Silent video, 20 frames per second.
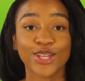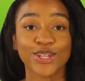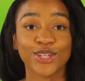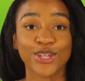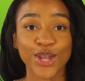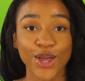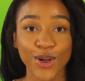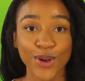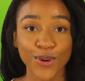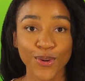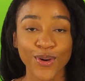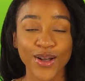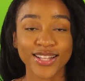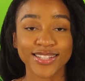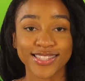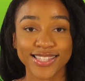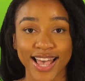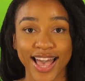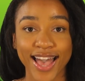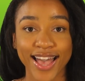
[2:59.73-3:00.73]
no
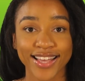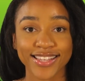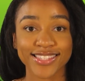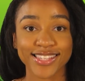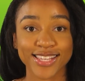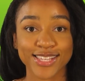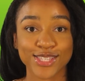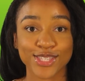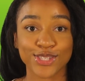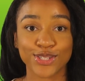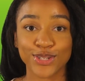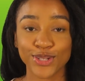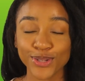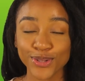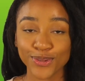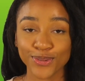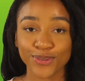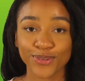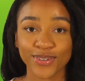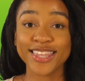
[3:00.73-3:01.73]
tax is
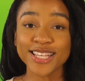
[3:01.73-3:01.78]
due.